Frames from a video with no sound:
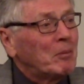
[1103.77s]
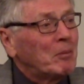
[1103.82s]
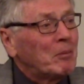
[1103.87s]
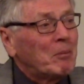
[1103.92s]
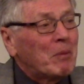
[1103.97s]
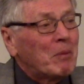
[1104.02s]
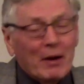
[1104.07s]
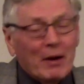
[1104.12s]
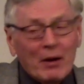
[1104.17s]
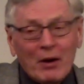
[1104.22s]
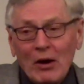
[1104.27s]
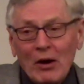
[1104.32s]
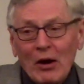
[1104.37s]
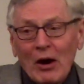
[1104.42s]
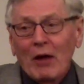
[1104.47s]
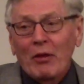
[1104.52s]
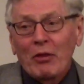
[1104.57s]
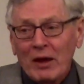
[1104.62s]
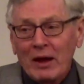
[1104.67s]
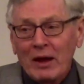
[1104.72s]
But
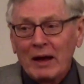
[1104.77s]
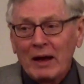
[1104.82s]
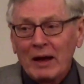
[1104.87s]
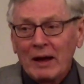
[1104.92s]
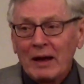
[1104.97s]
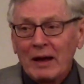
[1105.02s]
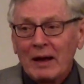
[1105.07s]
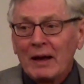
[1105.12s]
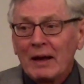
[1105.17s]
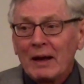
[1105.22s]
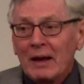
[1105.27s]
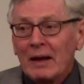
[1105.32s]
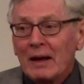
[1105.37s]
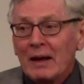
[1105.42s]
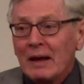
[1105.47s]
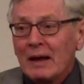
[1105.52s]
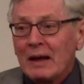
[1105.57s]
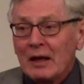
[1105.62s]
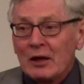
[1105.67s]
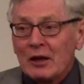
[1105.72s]
nothing
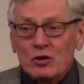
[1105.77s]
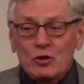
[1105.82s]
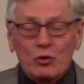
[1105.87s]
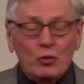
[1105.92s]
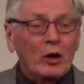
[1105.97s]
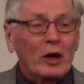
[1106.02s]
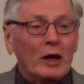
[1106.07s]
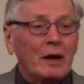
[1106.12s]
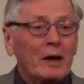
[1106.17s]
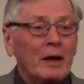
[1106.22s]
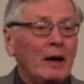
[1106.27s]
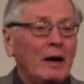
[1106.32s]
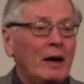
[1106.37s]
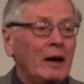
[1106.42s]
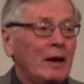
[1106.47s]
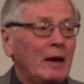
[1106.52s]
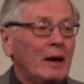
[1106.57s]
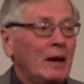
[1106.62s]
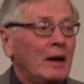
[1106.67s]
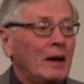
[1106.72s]
is written.
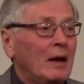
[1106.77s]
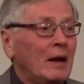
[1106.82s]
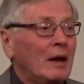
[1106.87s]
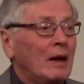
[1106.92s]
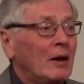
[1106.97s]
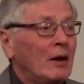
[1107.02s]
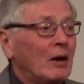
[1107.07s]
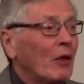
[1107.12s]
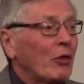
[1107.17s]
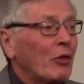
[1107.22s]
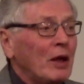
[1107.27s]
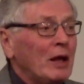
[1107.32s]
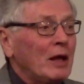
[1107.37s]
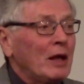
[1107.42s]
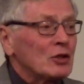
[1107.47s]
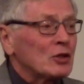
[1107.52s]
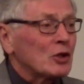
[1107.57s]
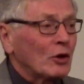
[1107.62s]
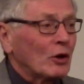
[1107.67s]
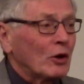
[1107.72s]
Nothing
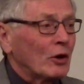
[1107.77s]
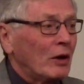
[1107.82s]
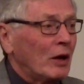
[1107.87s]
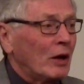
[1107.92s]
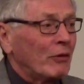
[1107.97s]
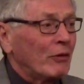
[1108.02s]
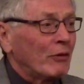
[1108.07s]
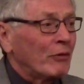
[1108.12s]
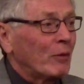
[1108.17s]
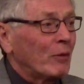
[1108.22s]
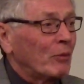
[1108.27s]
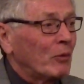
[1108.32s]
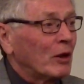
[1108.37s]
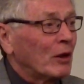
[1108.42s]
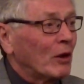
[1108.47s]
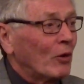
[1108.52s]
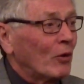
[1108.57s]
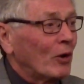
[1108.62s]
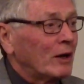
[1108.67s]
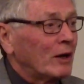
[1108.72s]
is heard from
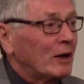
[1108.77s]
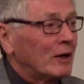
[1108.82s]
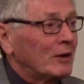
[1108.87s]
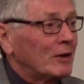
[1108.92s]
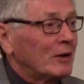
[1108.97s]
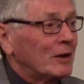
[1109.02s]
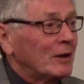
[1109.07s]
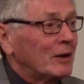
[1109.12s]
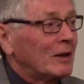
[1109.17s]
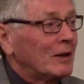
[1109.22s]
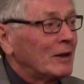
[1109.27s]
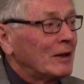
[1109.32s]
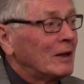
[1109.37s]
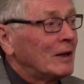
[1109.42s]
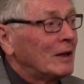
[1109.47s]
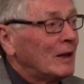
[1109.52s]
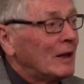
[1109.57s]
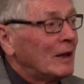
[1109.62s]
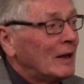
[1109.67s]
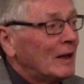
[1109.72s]

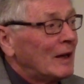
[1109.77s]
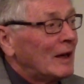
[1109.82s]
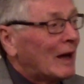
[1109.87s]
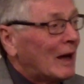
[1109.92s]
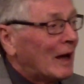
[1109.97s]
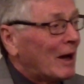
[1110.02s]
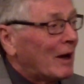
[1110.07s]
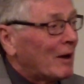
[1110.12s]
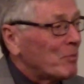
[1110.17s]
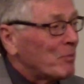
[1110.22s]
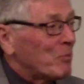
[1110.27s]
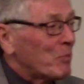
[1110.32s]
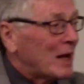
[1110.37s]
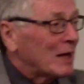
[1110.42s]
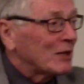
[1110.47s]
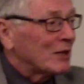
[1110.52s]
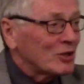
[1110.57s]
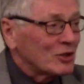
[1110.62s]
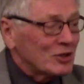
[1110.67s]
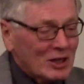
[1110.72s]
the Lord.
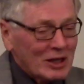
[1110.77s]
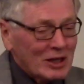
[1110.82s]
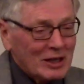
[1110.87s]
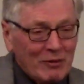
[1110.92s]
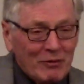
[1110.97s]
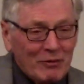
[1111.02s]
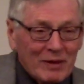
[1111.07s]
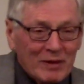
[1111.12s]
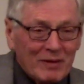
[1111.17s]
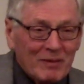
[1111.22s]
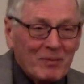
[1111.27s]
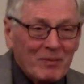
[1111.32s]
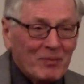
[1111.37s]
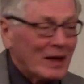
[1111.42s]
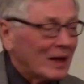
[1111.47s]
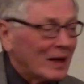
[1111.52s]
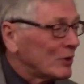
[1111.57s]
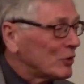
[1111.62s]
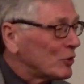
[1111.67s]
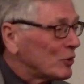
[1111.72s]
Pastor Steve, and
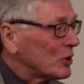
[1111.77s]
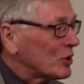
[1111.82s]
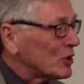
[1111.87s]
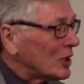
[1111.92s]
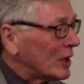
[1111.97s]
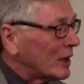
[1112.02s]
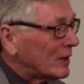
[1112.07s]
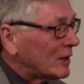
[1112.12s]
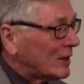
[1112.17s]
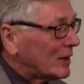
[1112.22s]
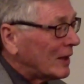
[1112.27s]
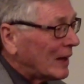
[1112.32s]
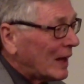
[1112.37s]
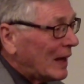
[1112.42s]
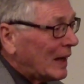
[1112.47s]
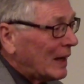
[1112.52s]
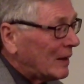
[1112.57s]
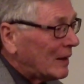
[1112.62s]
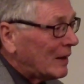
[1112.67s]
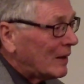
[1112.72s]
as we're singing
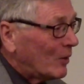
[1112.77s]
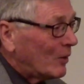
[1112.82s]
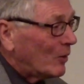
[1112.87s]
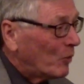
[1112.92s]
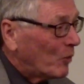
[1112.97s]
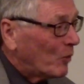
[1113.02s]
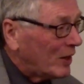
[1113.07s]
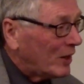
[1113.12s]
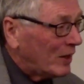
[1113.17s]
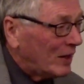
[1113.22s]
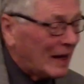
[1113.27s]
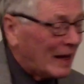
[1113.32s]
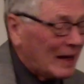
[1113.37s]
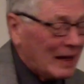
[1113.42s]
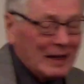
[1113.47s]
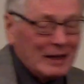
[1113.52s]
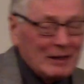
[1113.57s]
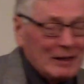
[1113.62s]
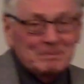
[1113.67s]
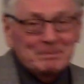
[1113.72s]
tonight, one day,